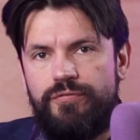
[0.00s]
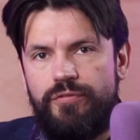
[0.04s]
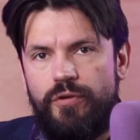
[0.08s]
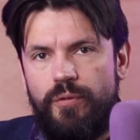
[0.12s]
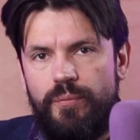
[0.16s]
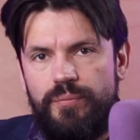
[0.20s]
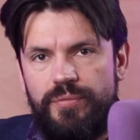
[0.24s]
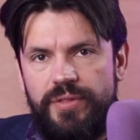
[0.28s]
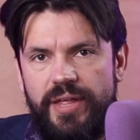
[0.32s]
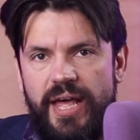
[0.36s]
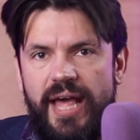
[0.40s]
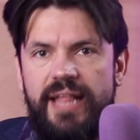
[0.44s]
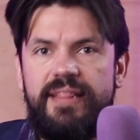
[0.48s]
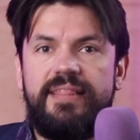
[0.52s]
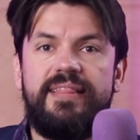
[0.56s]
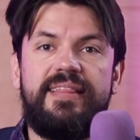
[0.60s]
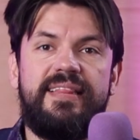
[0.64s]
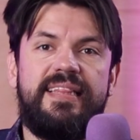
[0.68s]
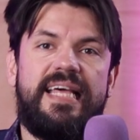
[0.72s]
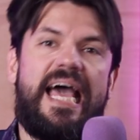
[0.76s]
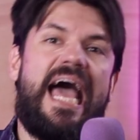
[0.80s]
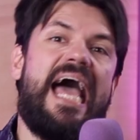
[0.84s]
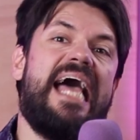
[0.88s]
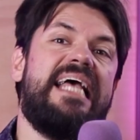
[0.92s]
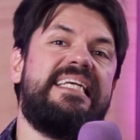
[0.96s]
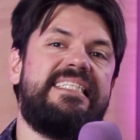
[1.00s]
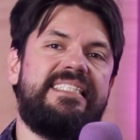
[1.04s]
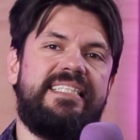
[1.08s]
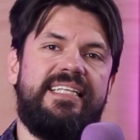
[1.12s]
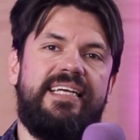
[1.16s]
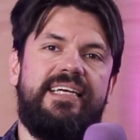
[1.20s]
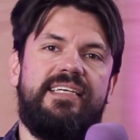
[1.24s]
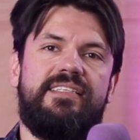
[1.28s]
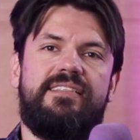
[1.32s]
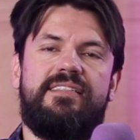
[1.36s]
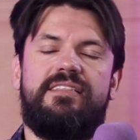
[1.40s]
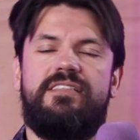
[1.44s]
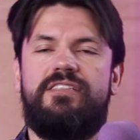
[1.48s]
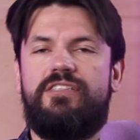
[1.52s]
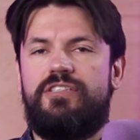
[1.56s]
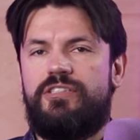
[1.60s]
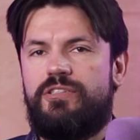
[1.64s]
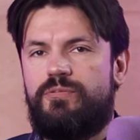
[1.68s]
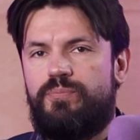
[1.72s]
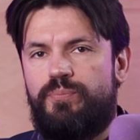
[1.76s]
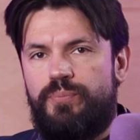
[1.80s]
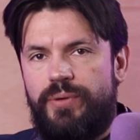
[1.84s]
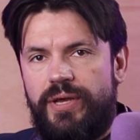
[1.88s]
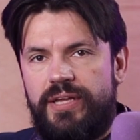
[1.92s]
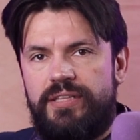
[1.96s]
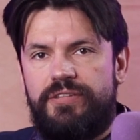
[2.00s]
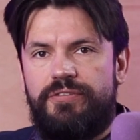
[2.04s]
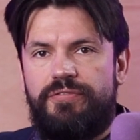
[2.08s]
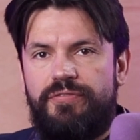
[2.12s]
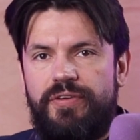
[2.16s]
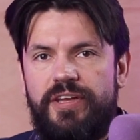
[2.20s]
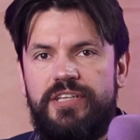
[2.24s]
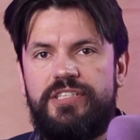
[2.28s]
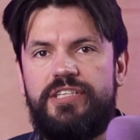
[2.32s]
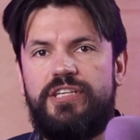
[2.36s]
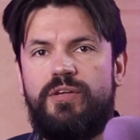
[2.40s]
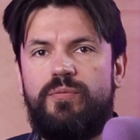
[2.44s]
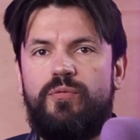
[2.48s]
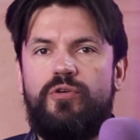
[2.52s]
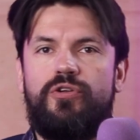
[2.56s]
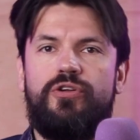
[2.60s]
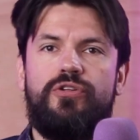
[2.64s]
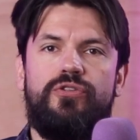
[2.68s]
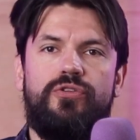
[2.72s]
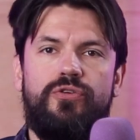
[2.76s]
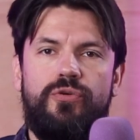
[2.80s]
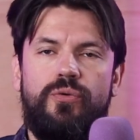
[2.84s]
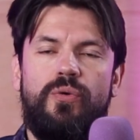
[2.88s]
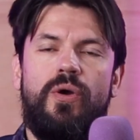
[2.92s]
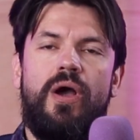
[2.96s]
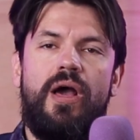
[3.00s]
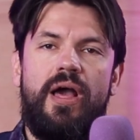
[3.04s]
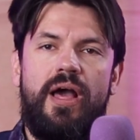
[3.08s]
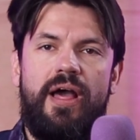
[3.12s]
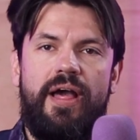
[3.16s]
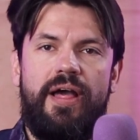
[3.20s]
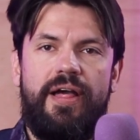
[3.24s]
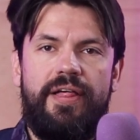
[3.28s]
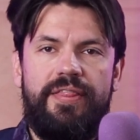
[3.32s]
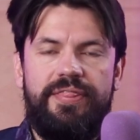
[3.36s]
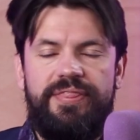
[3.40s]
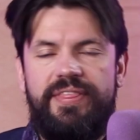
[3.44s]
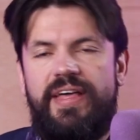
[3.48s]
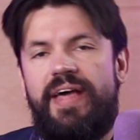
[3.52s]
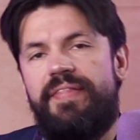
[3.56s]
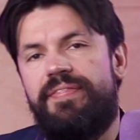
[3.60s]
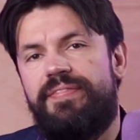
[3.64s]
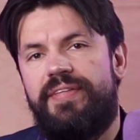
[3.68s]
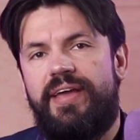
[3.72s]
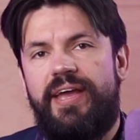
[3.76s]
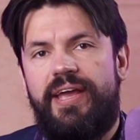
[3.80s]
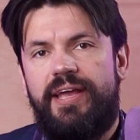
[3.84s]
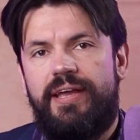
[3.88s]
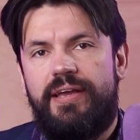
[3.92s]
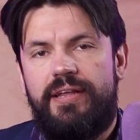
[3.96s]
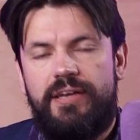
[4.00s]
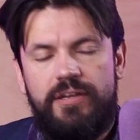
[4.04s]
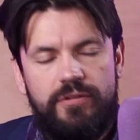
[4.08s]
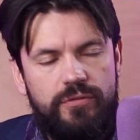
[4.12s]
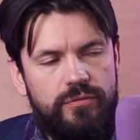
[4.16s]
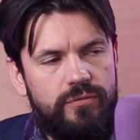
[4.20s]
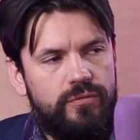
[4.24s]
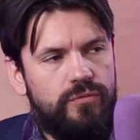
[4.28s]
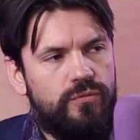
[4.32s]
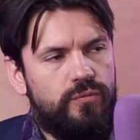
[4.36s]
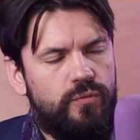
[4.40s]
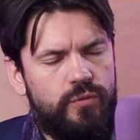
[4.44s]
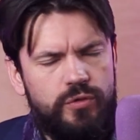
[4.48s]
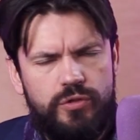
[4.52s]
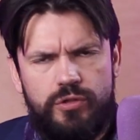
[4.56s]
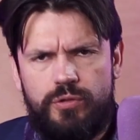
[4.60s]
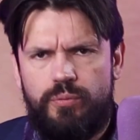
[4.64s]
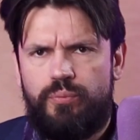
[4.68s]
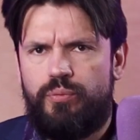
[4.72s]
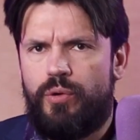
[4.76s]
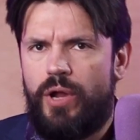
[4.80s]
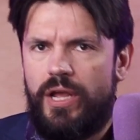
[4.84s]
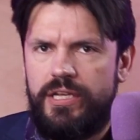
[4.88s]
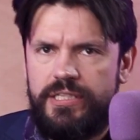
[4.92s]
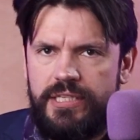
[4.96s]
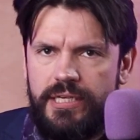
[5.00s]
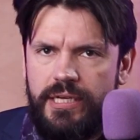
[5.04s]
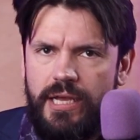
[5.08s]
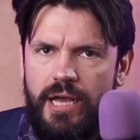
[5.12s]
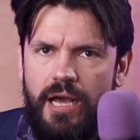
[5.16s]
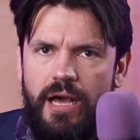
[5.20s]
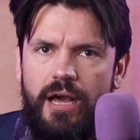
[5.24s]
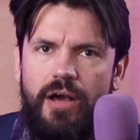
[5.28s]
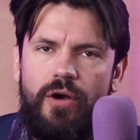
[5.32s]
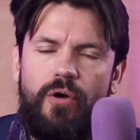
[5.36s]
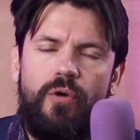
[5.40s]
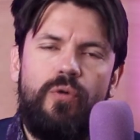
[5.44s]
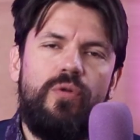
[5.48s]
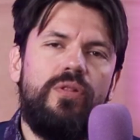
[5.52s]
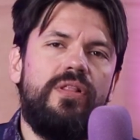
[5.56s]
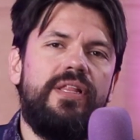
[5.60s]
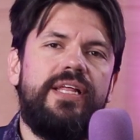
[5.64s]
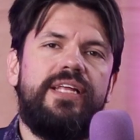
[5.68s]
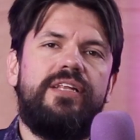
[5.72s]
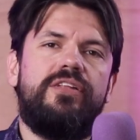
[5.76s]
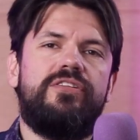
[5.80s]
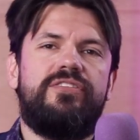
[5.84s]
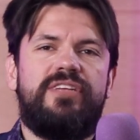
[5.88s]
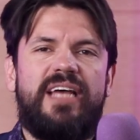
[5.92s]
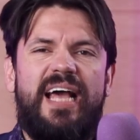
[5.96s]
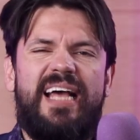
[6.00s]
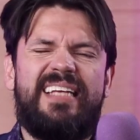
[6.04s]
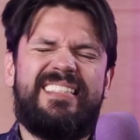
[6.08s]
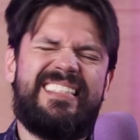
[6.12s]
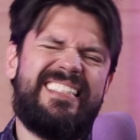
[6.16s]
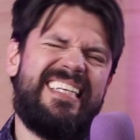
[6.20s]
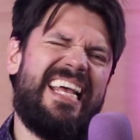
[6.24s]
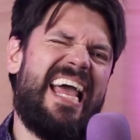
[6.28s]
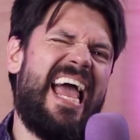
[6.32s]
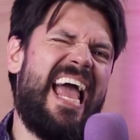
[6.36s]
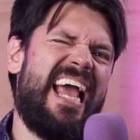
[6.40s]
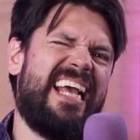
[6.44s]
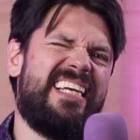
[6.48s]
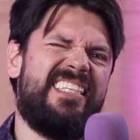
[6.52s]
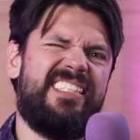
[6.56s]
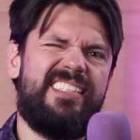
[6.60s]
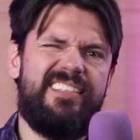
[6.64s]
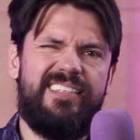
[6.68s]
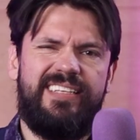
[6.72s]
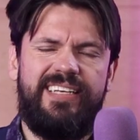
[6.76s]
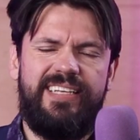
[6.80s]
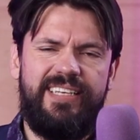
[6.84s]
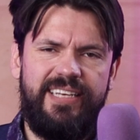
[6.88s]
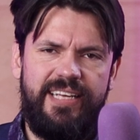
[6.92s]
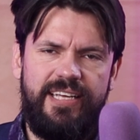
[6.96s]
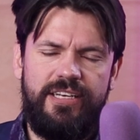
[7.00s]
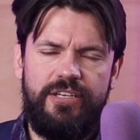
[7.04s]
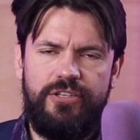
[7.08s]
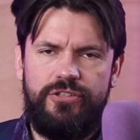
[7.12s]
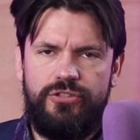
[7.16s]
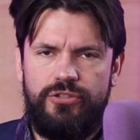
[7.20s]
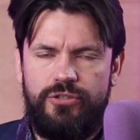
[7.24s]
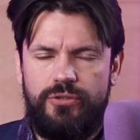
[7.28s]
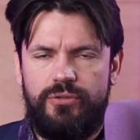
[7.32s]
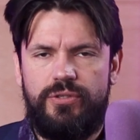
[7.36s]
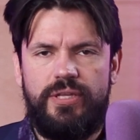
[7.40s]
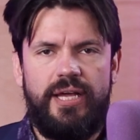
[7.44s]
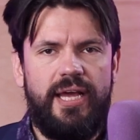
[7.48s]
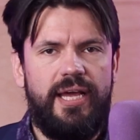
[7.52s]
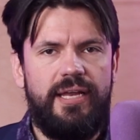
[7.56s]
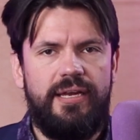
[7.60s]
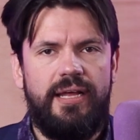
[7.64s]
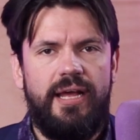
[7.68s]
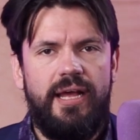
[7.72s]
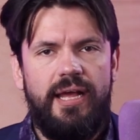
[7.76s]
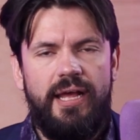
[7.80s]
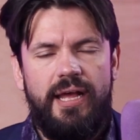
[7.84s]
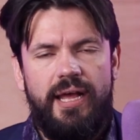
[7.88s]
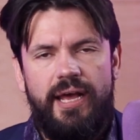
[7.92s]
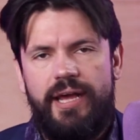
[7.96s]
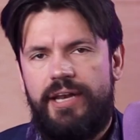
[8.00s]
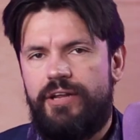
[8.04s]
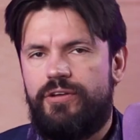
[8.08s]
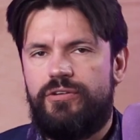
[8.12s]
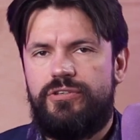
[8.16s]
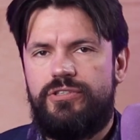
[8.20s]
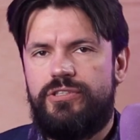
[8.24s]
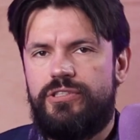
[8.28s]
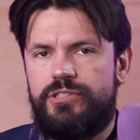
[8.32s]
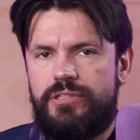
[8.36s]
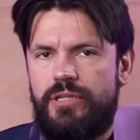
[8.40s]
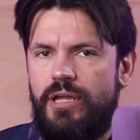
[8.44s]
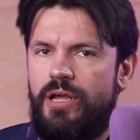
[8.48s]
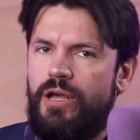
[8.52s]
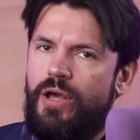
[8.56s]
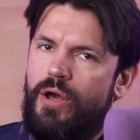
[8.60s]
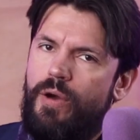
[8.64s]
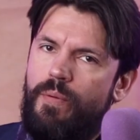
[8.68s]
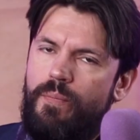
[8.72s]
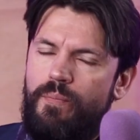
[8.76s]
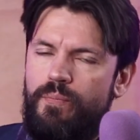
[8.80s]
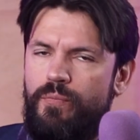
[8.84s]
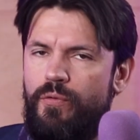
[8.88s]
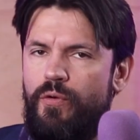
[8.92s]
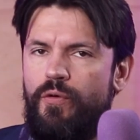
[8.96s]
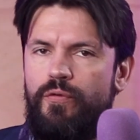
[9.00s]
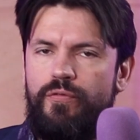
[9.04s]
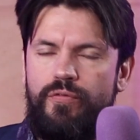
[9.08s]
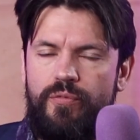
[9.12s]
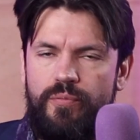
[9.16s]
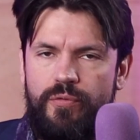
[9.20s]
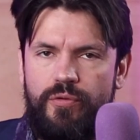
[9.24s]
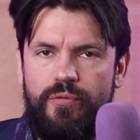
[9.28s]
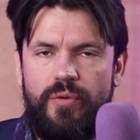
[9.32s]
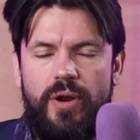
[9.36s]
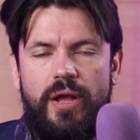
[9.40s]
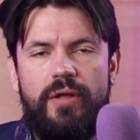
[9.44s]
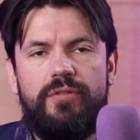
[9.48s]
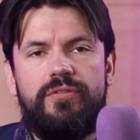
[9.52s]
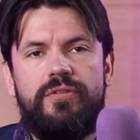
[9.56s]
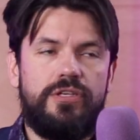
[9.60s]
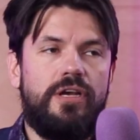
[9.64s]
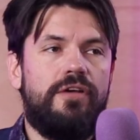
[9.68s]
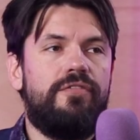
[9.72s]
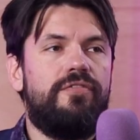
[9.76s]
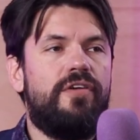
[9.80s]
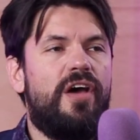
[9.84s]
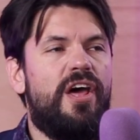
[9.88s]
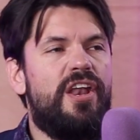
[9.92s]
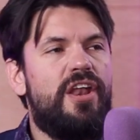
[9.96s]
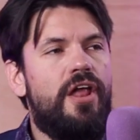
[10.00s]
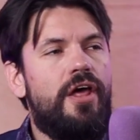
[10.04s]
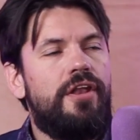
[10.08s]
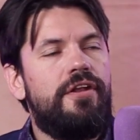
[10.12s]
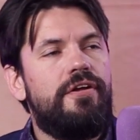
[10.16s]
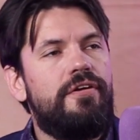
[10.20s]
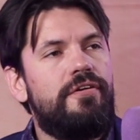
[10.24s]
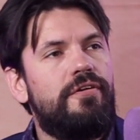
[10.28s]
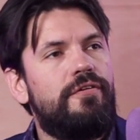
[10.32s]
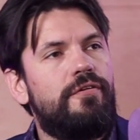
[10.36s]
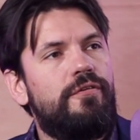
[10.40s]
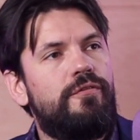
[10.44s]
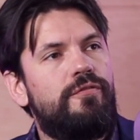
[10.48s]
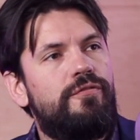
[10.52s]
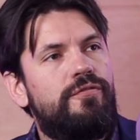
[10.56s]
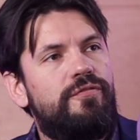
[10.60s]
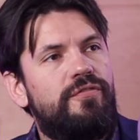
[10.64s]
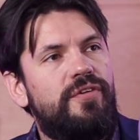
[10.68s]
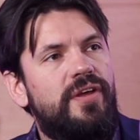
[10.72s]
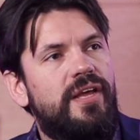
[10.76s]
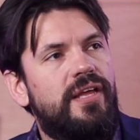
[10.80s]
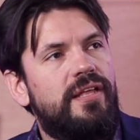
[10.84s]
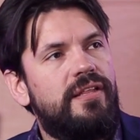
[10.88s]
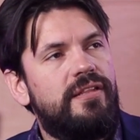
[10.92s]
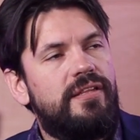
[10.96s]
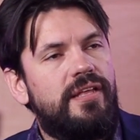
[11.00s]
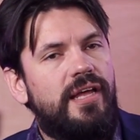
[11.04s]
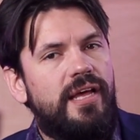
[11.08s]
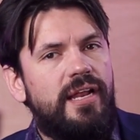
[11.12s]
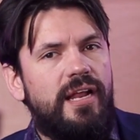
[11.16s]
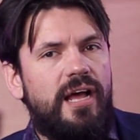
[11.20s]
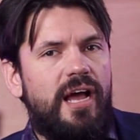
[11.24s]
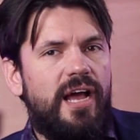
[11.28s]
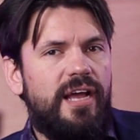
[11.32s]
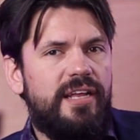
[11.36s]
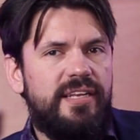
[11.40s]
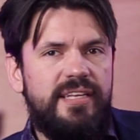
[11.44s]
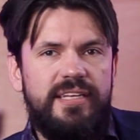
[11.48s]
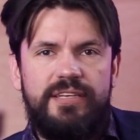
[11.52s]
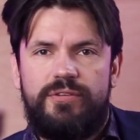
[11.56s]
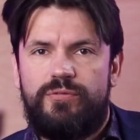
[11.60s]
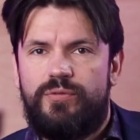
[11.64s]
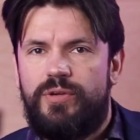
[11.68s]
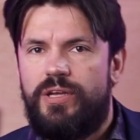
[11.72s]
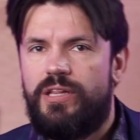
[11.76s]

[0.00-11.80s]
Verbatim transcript: from that task list, just pick the things that I'm gonna do that day. And it was surprising how little tasks actually need a due date and I could just move them around. Another thing that I didn't